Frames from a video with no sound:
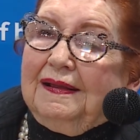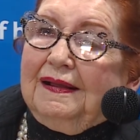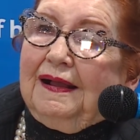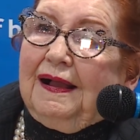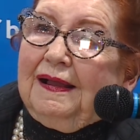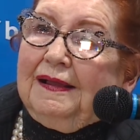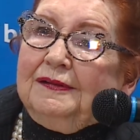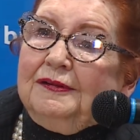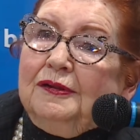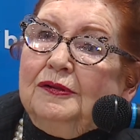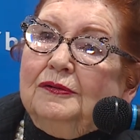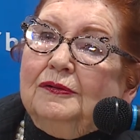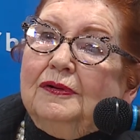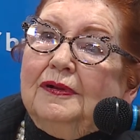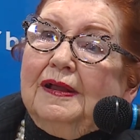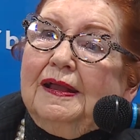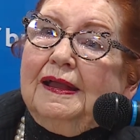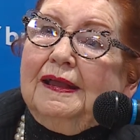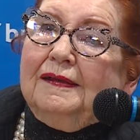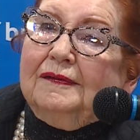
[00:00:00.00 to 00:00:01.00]
I knew
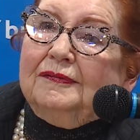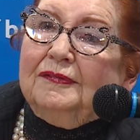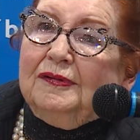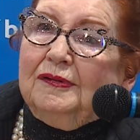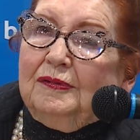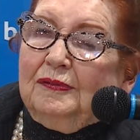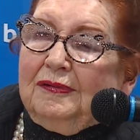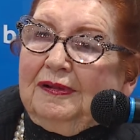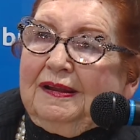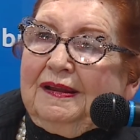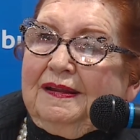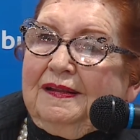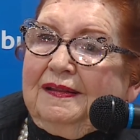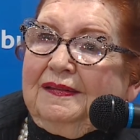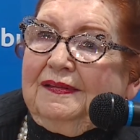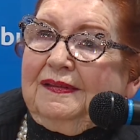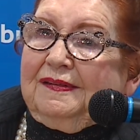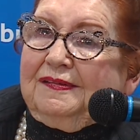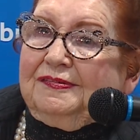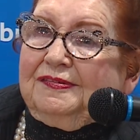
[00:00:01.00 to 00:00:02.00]
everyone
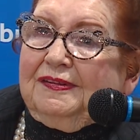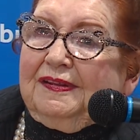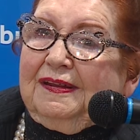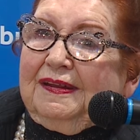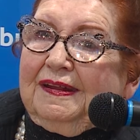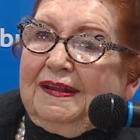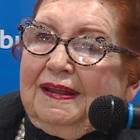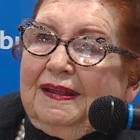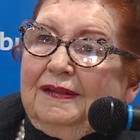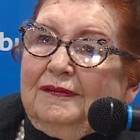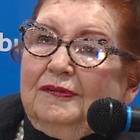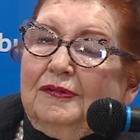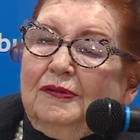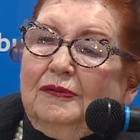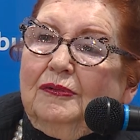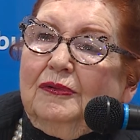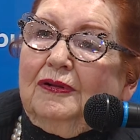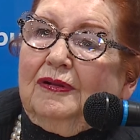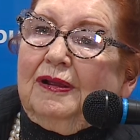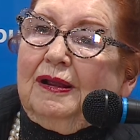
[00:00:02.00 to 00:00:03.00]
in the city.
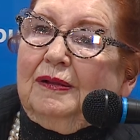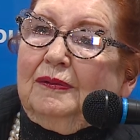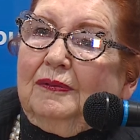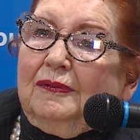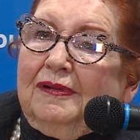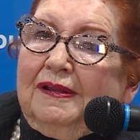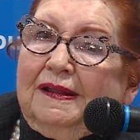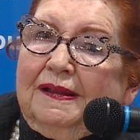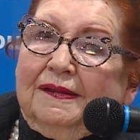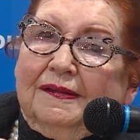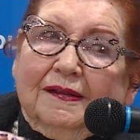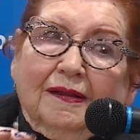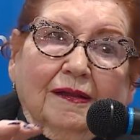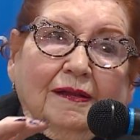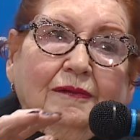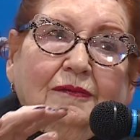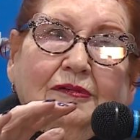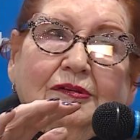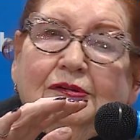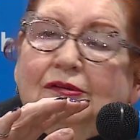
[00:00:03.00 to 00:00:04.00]
Everywhere I went,
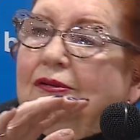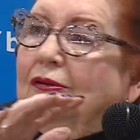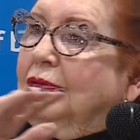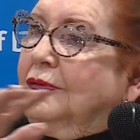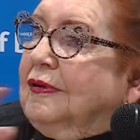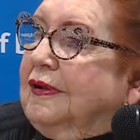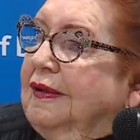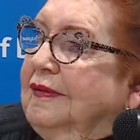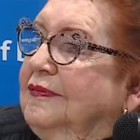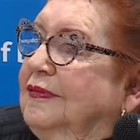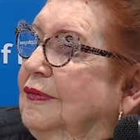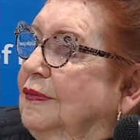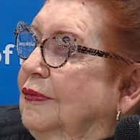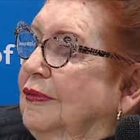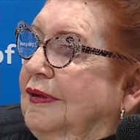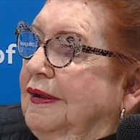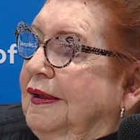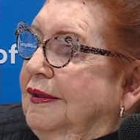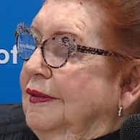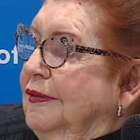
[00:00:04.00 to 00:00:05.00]
I would know
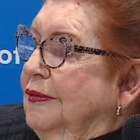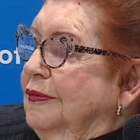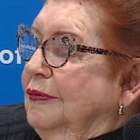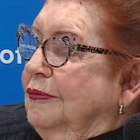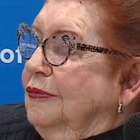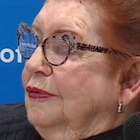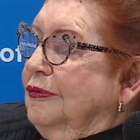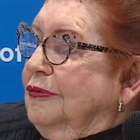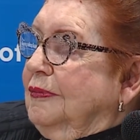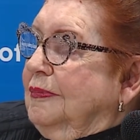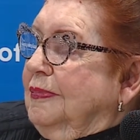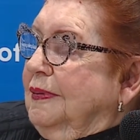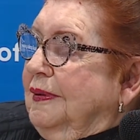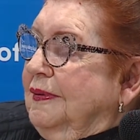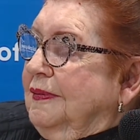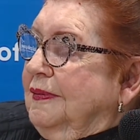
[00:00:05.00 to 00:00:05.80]
everyone in the room.